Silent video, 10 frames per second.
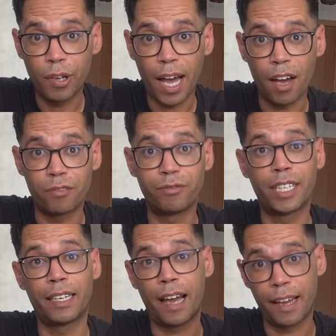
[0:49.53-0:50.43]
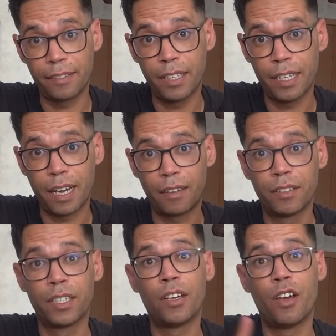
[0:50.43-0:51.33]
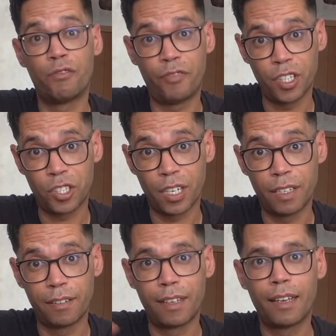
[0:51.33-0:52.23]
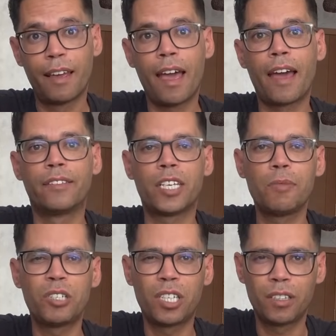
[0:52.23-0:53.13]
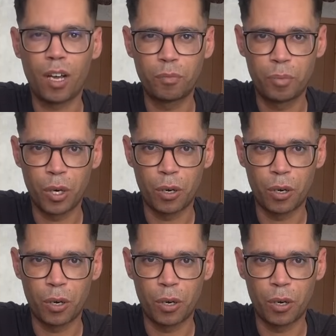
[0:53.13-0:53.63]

to have an idea, a vision, and Imagine dot b